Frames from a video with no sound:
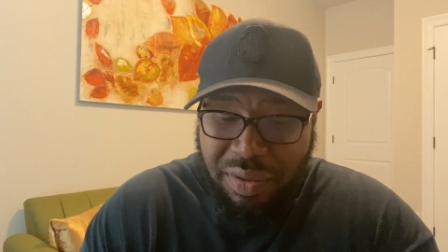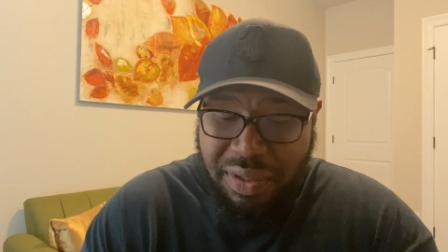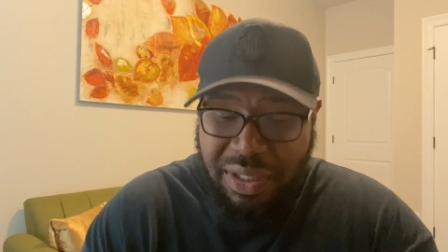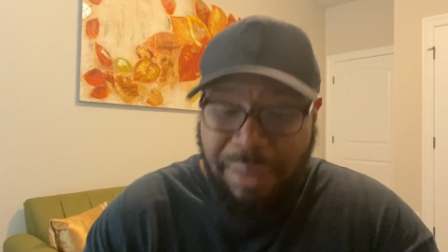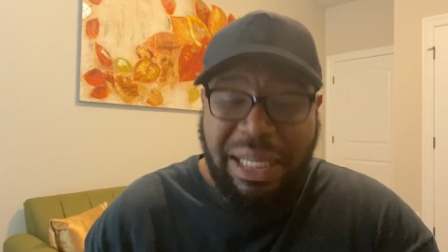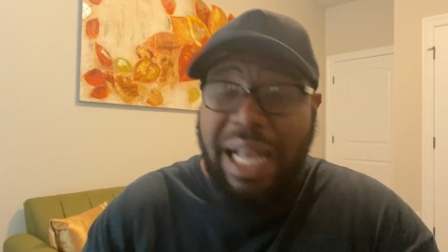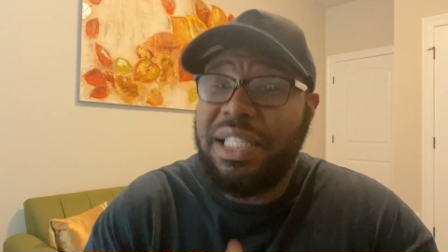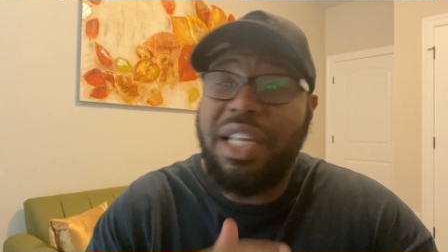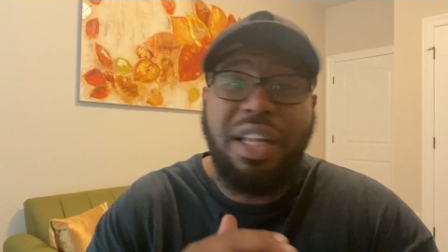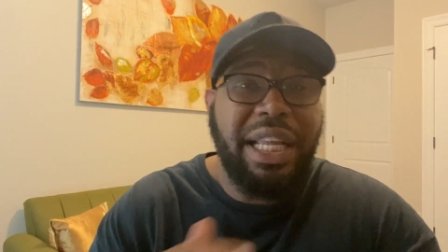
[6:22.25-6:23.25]
Sometimes
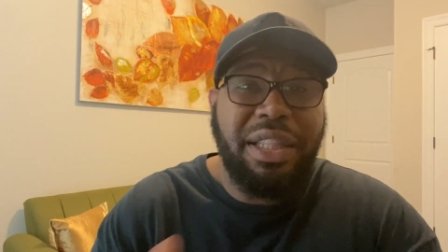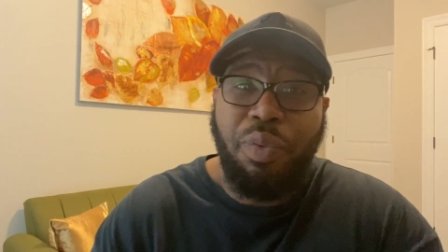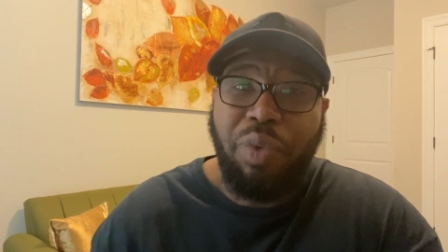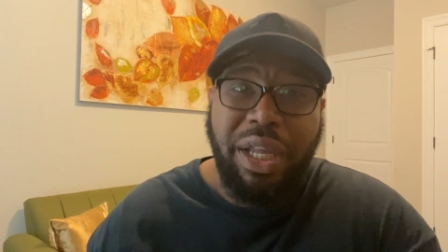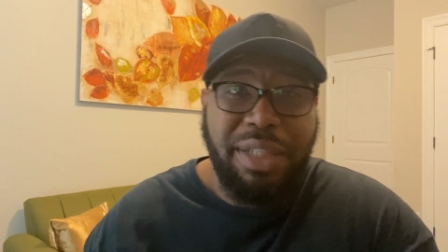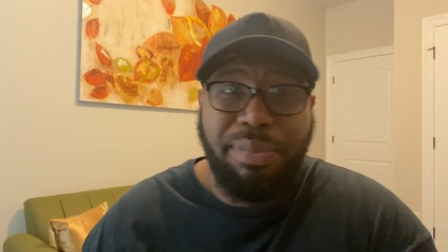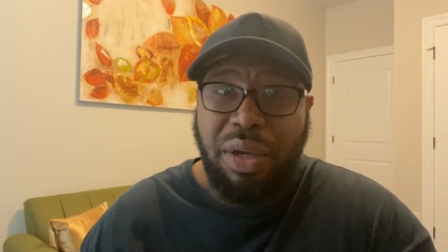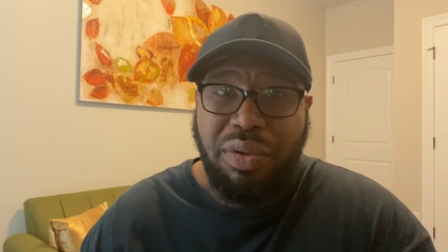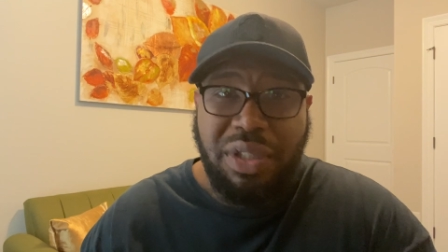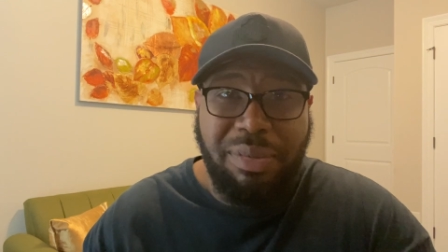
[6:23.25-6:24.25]
he'll let the winds
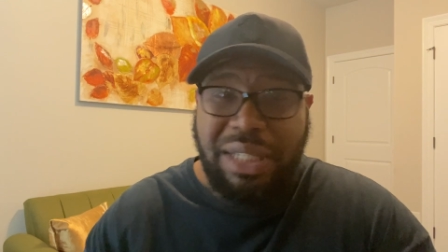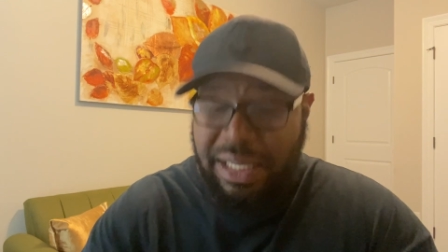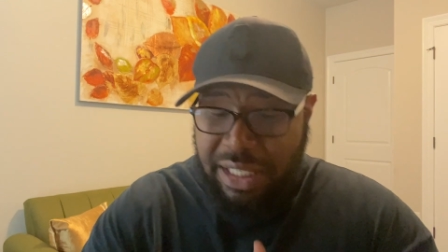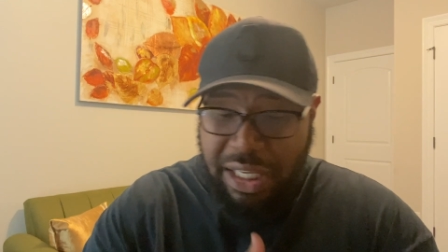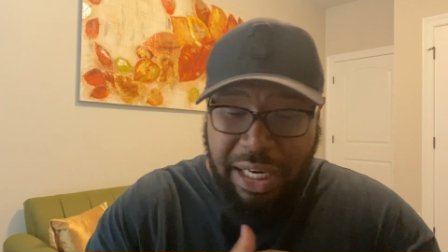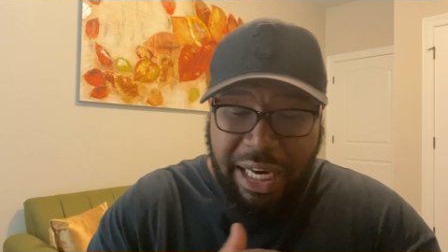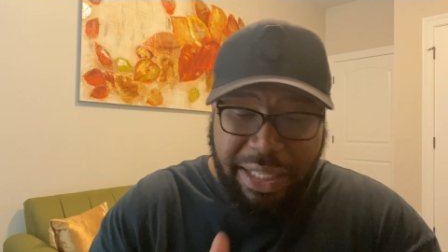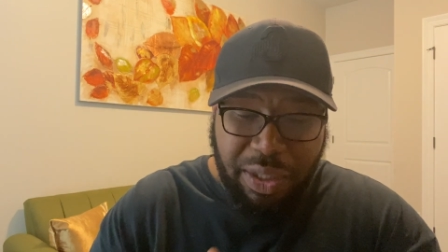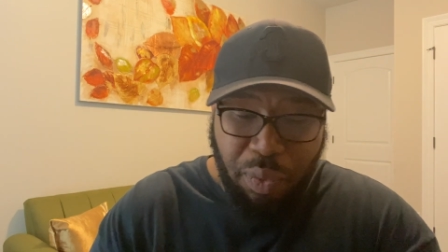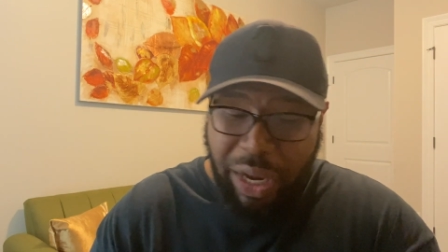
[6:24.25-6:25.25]
blow. Sometimes he'll
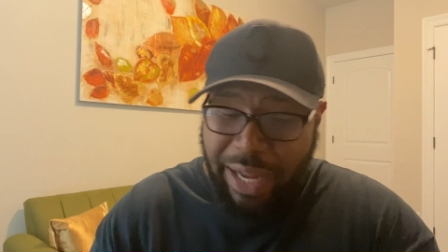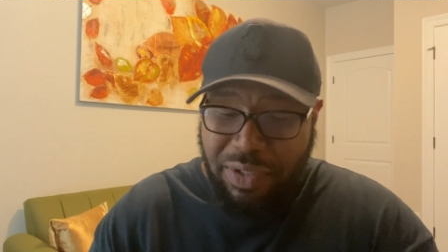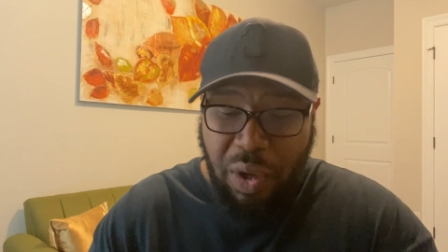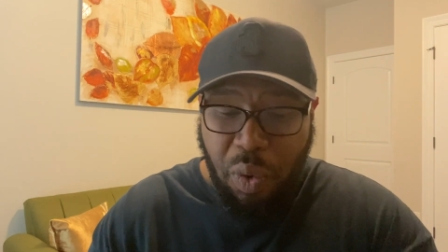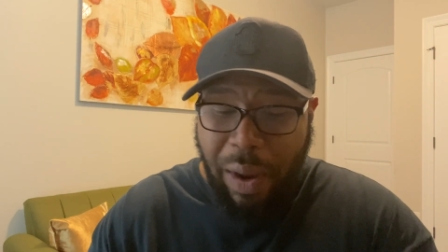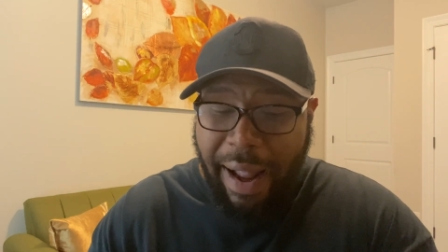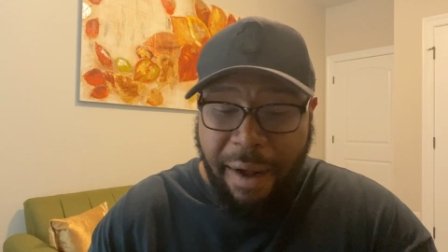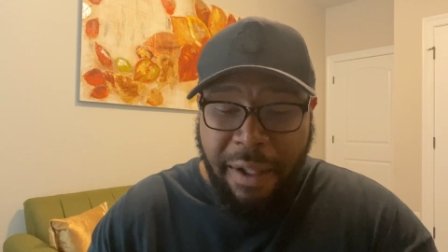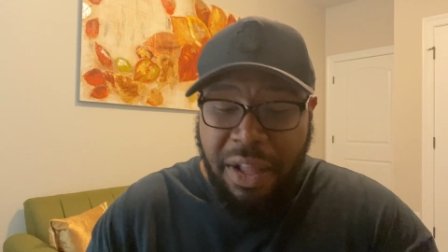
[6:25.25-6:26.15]
let the waves go wild.